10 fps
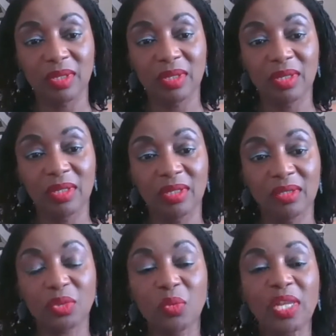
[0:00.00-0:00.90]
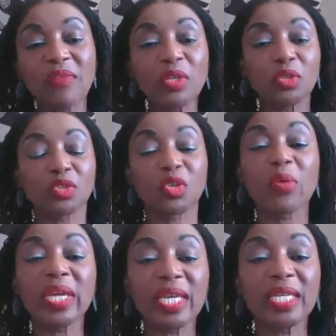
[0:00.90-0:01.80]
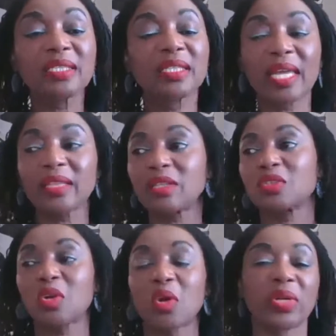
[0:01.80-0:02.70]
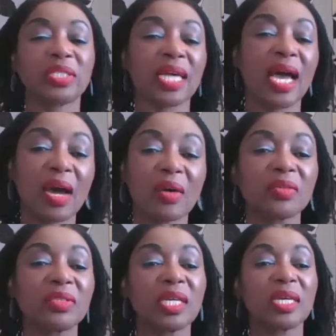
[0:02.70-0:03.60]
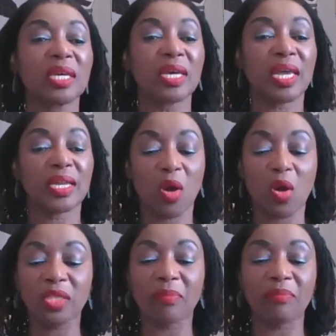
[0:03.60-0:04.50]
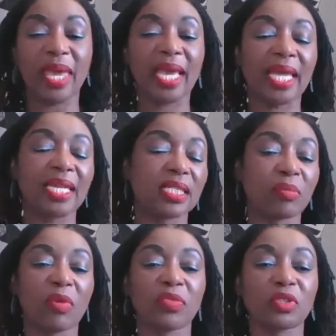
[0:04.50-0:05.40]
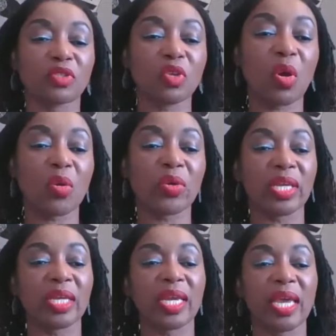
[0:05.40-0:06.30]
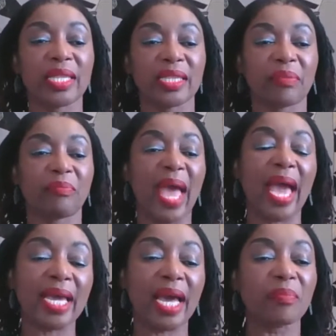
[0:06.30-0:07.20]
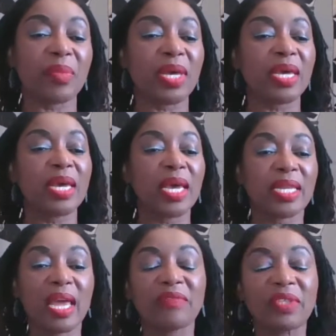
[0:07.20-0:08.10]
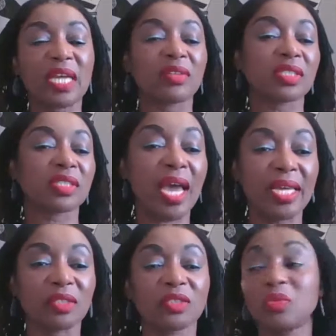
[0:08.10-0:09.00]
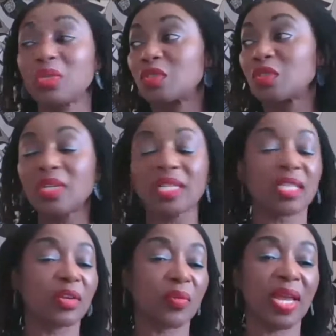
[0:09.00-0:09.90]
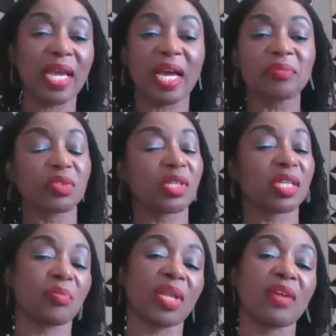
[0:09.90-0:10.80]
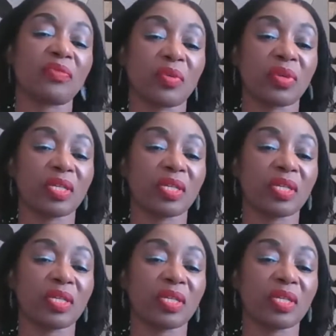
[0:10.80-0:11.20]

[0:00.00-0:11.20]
So whatever your story is, get the story down and all the mechanism of the story and the backup and have it down tight. So as soon as a grant comes, you can apply for it.